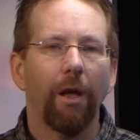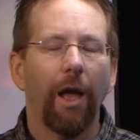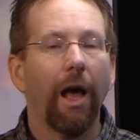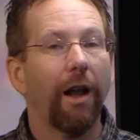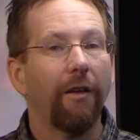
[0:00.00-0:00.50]

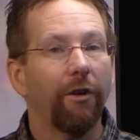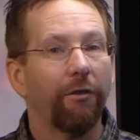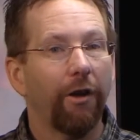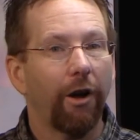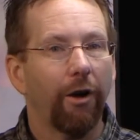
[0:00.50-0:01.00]
how to have an
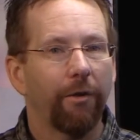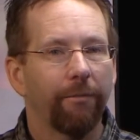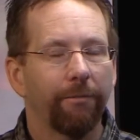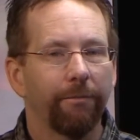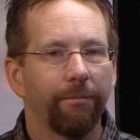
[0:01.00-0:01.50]
affair
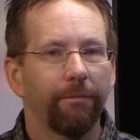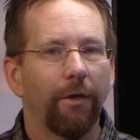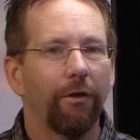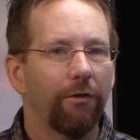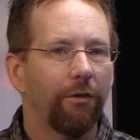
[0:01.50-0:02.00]

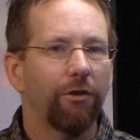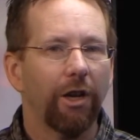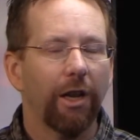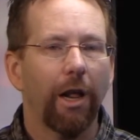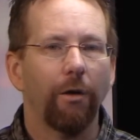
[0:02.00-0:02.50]
I'd uh,
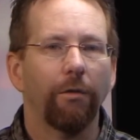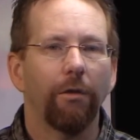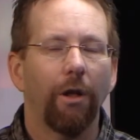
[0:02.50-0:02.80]
check it out.